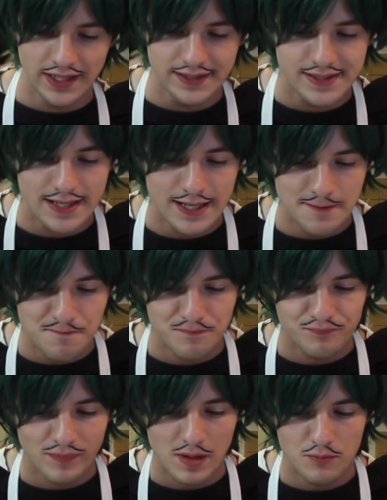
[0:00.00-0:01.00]
I'd say.
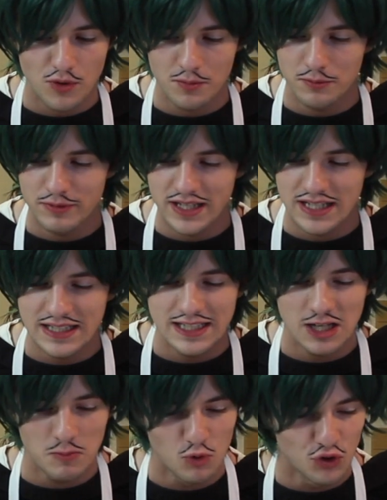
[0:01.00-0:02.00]
Probably a
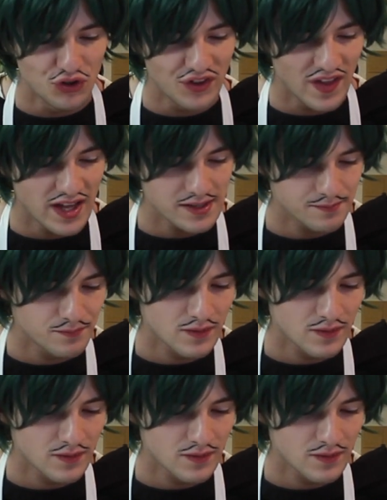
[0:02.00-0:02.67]
little more than that.